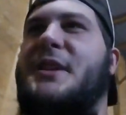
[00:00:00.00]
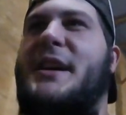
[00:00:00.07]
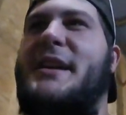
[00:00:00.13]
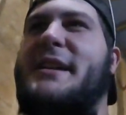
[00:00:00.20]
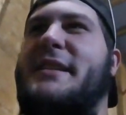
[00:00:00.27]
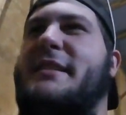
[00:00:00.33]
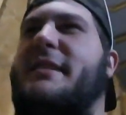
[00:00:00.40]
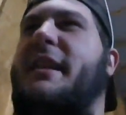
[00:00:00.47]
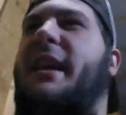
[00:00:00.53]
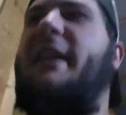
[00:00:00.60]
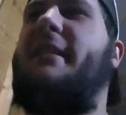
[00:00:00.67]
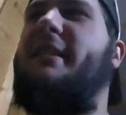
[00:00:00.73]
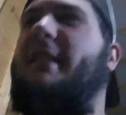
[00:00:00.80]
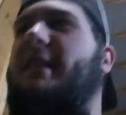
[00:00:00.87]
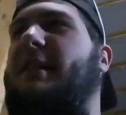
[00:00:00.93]
on it,
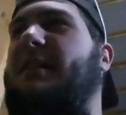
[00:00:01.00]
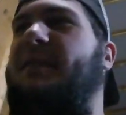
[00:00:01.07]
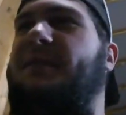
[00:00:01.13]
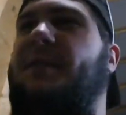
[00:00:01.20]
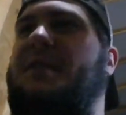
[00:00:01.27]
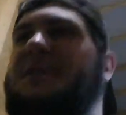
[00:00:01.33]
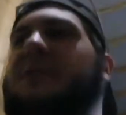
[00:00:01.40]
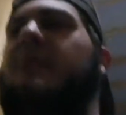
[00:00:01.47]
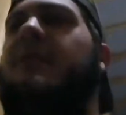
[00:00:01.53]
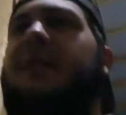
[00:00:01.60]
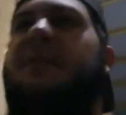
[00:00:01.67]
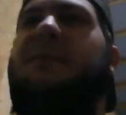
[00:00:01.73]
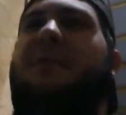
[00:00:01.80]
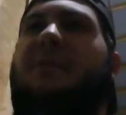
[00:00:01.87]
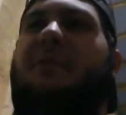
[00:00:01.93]
and uh, it fixed the leak
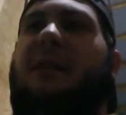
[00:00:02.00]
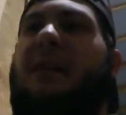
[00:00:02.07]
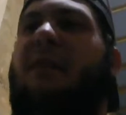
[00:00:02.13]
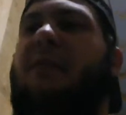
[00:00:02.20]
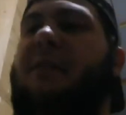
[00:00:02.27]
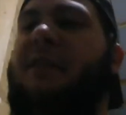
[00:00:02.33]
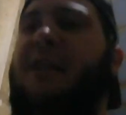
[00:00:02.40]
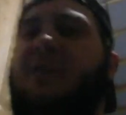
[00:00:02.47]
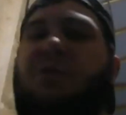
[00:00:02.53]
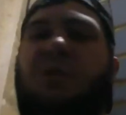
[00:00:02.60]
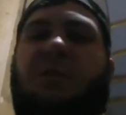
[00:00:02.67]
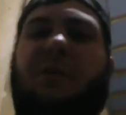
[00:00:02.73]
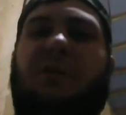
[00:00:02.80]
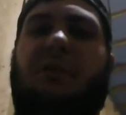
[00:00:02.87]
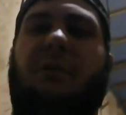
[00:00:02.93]
for a while. And then he
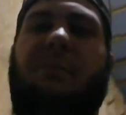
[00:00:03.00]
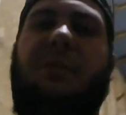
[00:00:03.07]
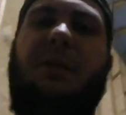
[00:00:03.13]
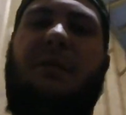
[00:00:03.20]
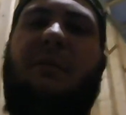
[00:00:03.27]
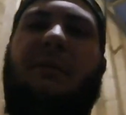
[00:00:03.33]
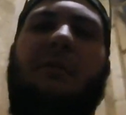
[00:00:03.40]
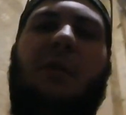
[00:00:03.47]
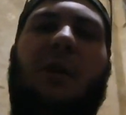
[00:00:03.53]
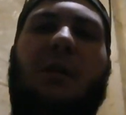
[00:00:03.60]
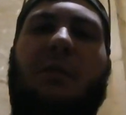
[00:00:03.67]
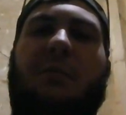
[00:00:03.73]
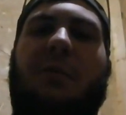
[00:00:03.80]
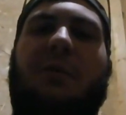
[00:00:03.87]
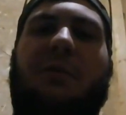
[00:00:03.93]
drove it through a puddle, and water
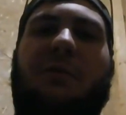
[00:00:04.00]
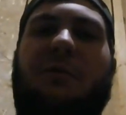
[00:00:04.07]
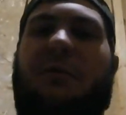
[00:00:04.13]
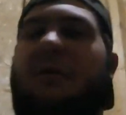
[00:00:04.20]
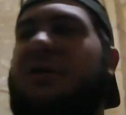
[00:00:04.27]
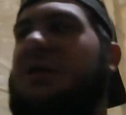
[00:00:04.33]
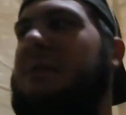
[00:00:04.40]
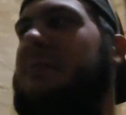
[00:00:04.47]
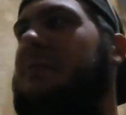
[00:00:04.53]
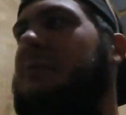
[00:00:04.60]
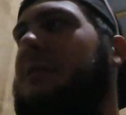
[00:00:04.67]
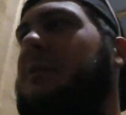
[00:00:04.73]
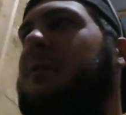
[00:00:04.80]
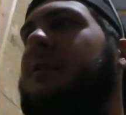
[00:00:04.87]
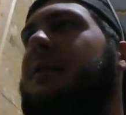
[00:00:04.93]
broke through the JB
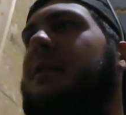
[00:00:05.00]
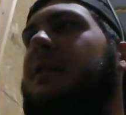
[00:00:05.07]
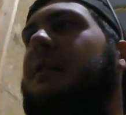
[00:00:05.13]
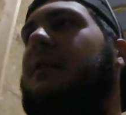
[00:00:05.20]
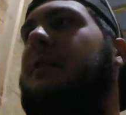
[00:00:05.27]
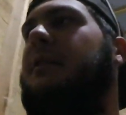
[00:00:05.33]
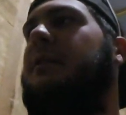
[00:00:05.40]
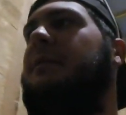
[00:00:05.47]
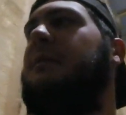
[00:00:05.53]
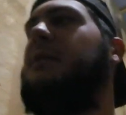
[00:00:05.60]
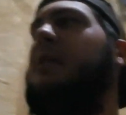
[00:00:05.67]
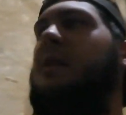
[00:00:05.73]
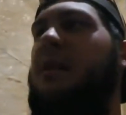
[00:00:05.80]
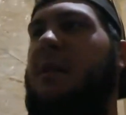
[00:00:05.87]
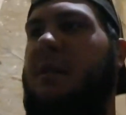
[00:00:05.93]
weld, and uh, yeah.
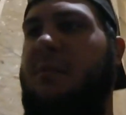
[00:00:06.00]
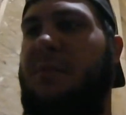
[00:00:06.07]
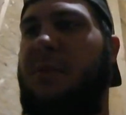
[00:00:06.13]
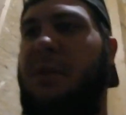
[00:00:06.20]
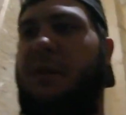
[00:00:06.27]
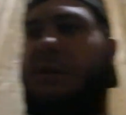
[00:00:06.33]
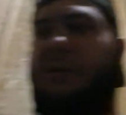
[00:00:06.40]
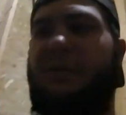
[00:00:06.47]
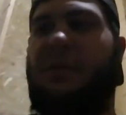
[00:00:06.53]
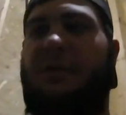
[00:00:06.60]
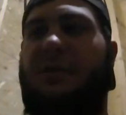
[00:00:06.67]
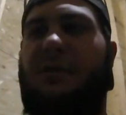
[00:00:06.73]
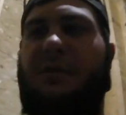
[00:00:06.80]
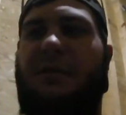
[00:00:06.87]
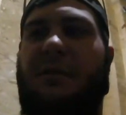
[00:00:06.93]
But yeah, here's the
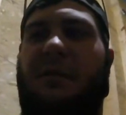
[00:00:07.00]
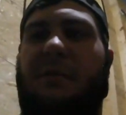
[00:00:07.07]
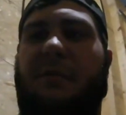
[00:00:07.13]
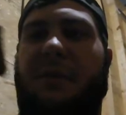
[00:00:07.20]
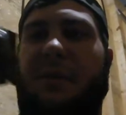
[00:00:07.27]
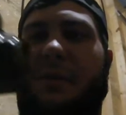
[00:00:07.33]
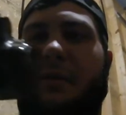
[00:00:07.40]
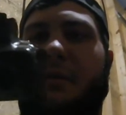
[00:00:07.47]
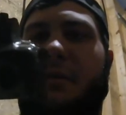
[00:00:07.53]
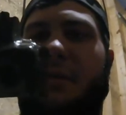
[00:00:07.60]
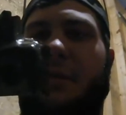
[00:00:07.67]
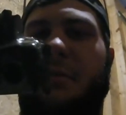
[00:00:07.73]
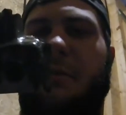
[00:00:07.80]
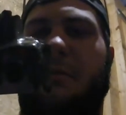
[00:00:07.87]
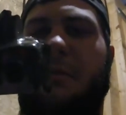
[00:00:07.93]
chunk that we
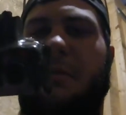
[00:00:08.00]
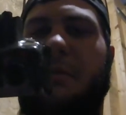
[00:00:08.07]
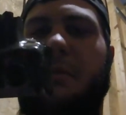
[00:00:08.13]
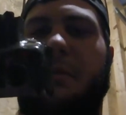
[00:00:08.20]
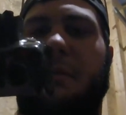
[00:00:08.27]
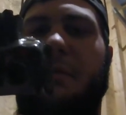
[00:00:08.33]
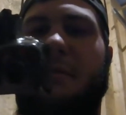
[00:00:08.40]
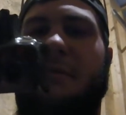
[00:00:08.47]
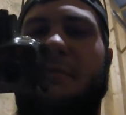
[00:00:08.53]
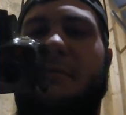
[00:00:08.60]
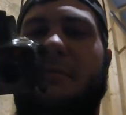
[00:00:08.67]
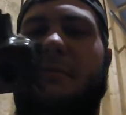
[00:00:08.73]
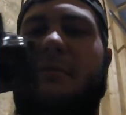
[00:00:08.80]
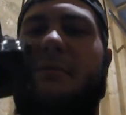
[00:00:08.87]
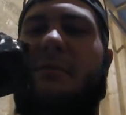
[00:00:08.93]
JB welded.
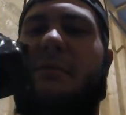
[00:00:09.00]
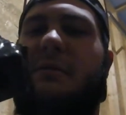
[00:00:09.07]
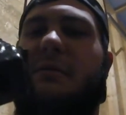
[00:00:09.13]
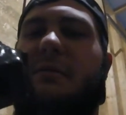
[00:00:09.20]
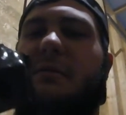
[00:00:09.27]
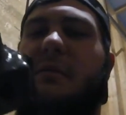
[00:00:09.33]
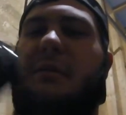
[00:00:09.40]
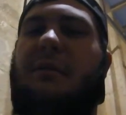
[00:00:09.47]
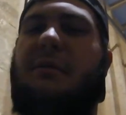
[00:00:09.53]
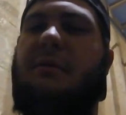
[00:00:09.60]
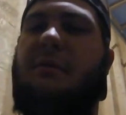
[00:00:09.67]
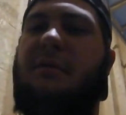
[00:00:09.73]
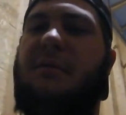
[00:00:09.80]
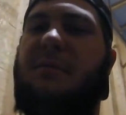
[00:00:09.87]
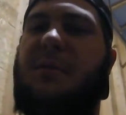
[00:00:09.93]
Yeah,
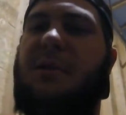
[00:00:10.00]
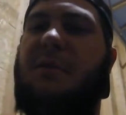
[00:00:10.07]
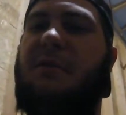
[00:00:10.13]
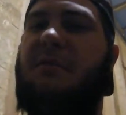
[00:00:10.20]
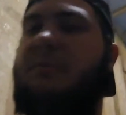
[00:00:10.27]
looks mint.